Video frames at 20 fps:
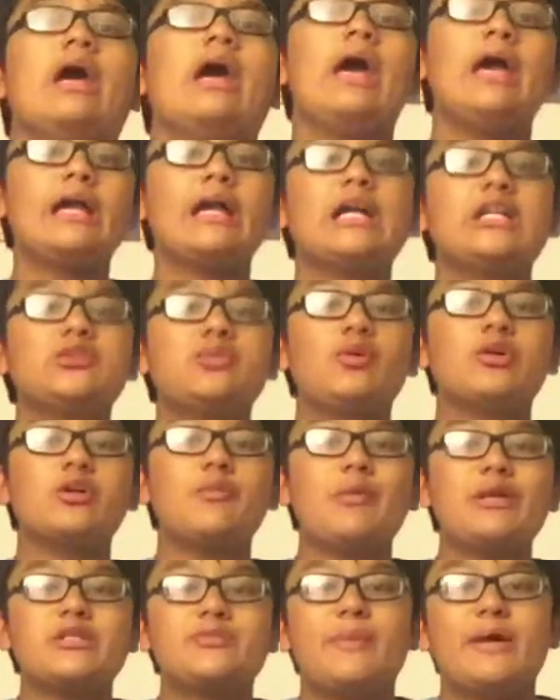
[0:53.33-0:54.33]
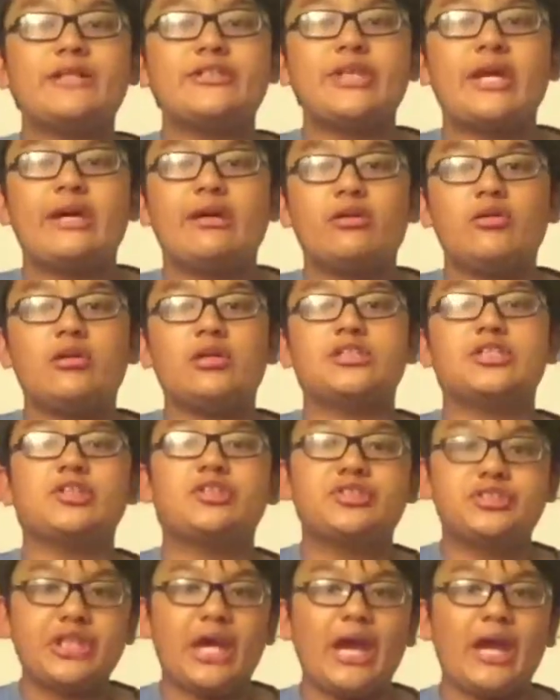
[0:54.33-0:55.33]
Hey guys, welcome back to my channel, and
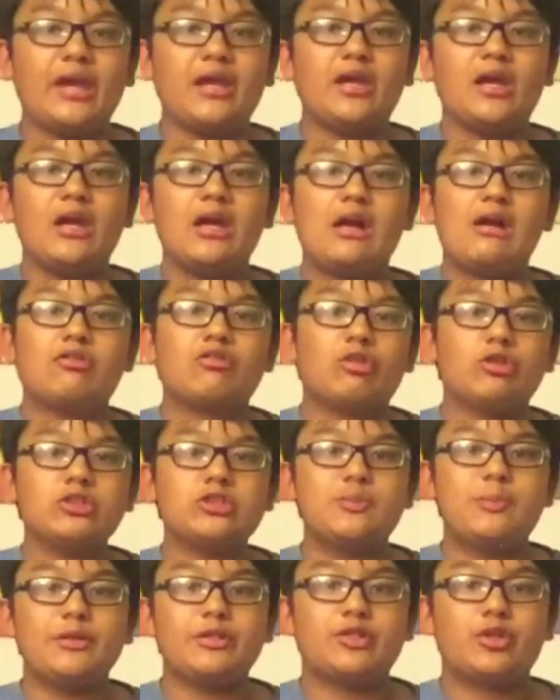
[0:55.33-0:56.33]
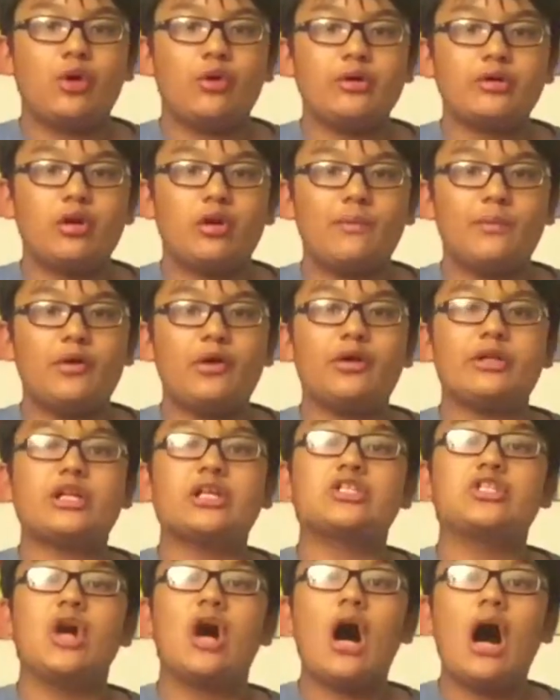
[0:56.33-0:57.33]
today I'm going to be going over
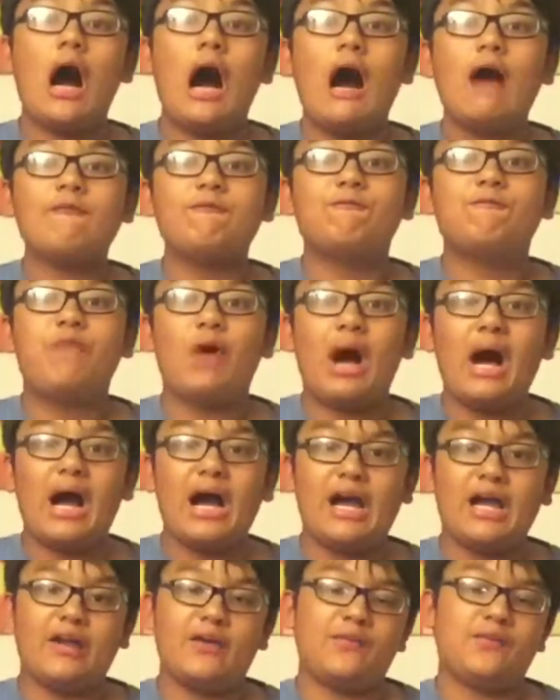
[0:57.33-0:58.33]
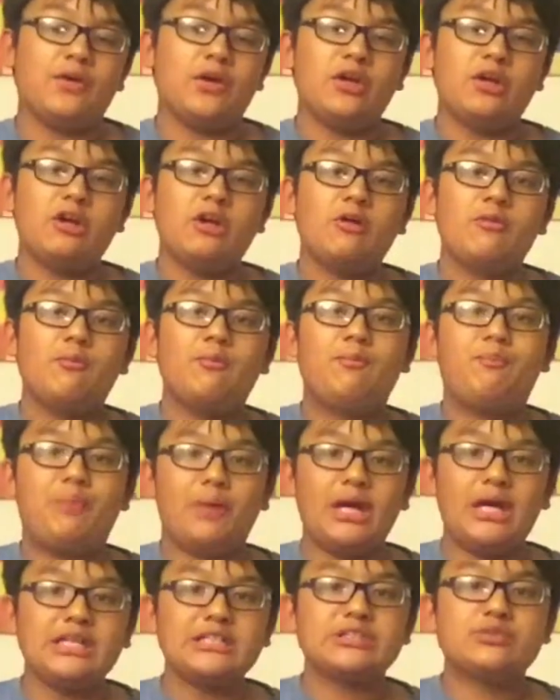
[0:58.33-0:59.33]
the top 5
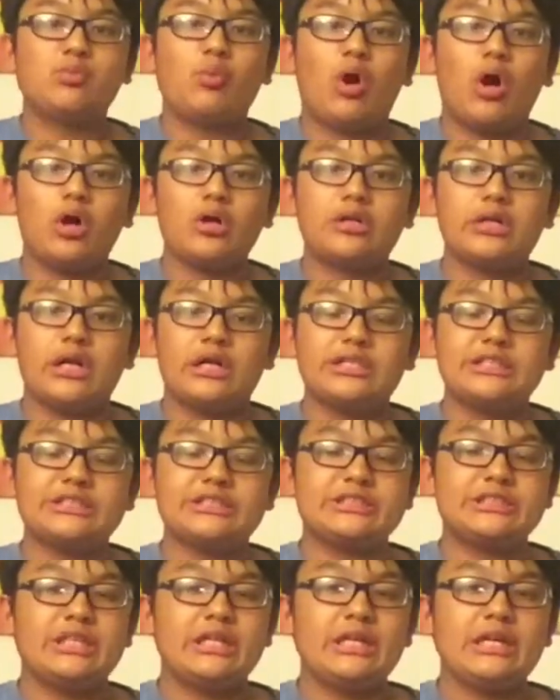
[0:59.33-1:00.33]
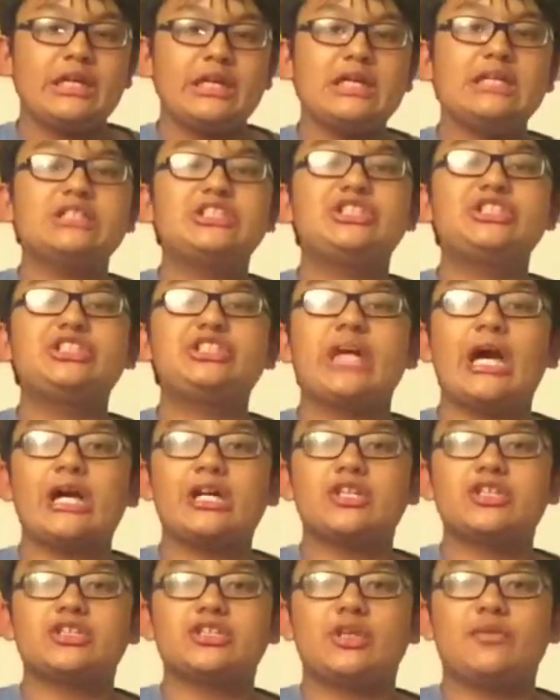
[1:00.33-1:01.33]
best wall guns in
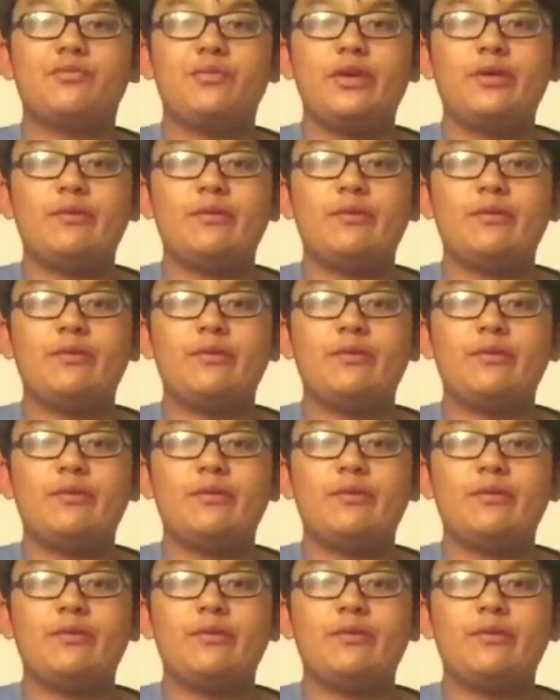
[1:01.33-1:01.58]
Shadows of